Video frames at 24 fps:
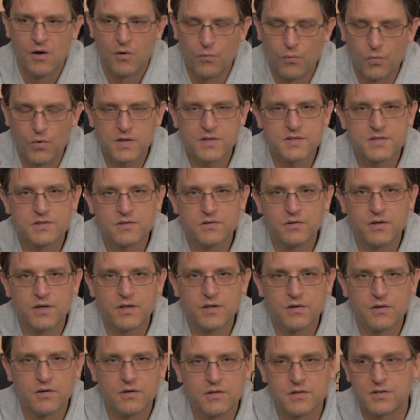What's
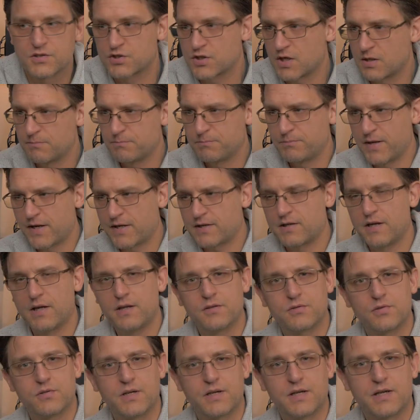going on? Jumped back
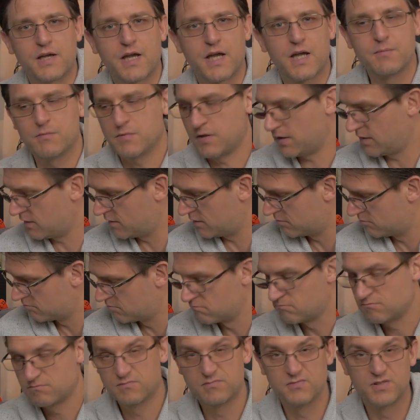into the game in
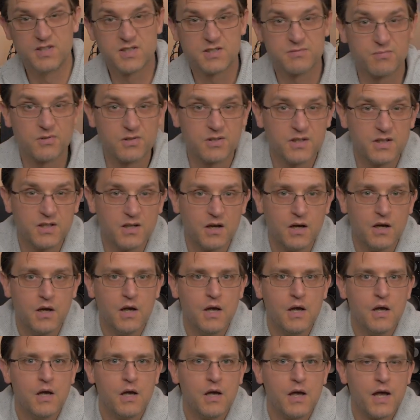this one here
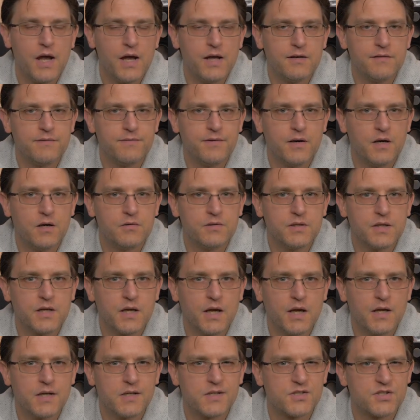and found
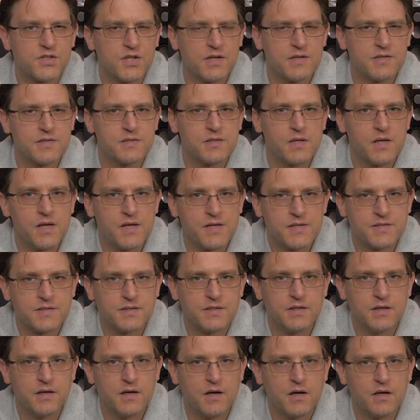again just
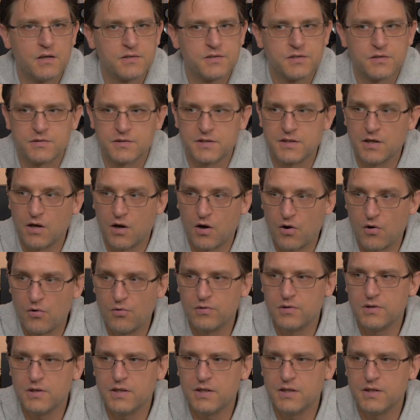SDR. So the
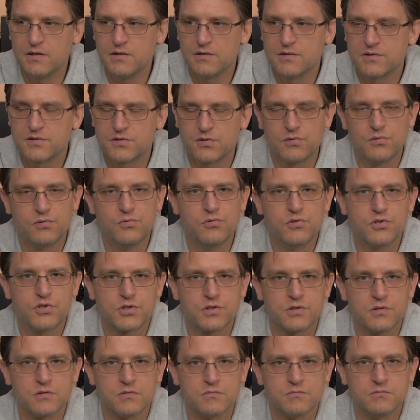only
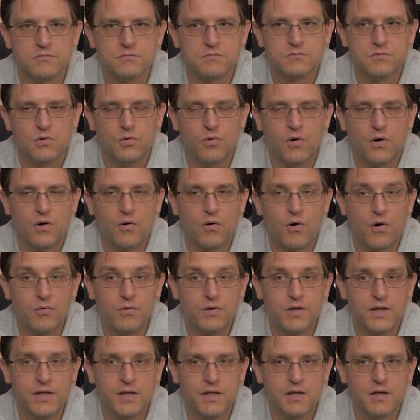solution or
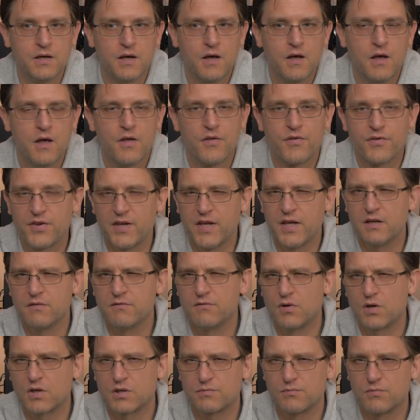only
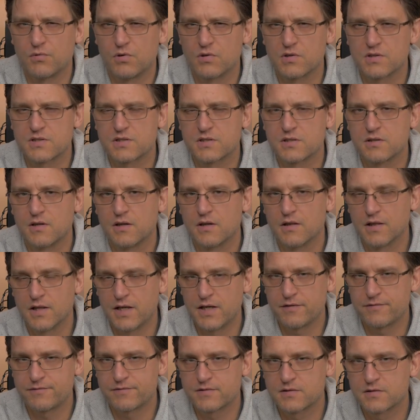thing what was
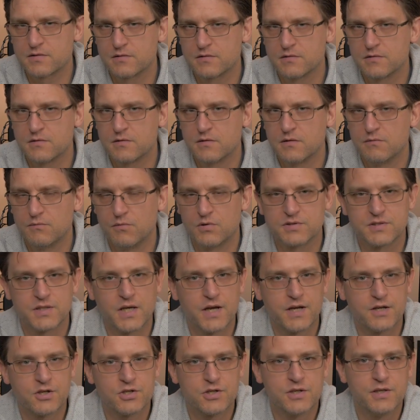left was
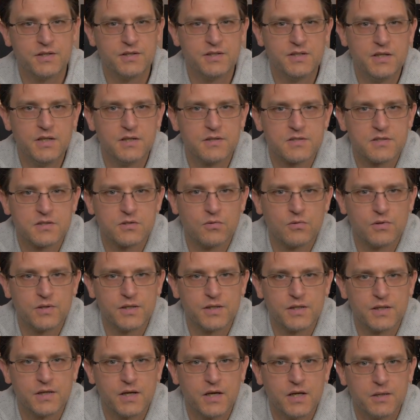actually
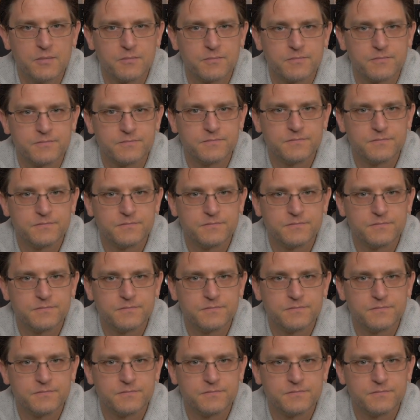deinstalling the game.